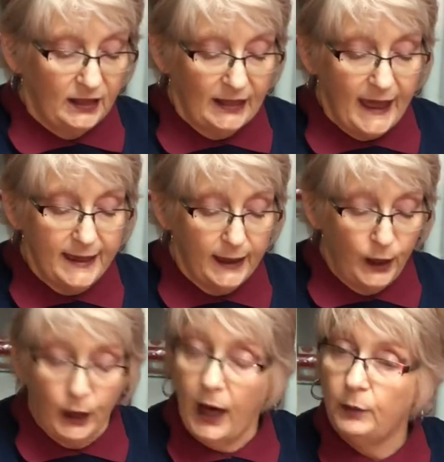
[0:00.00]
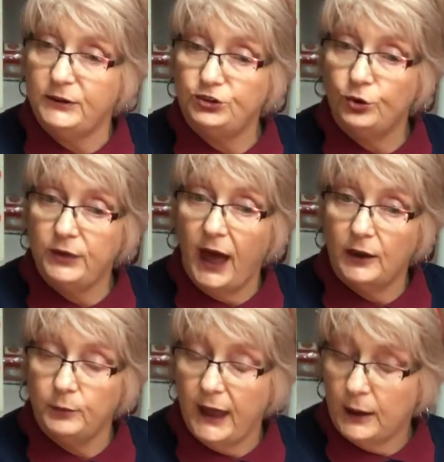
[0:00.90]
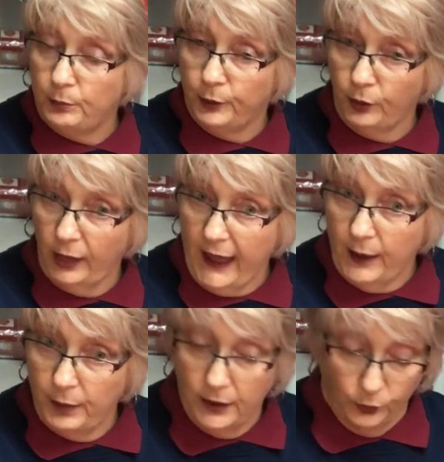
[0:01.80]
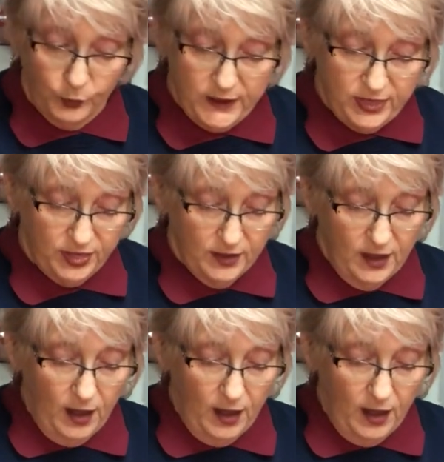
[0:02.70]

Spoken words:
like I'll be showing you how to make a burlap wreath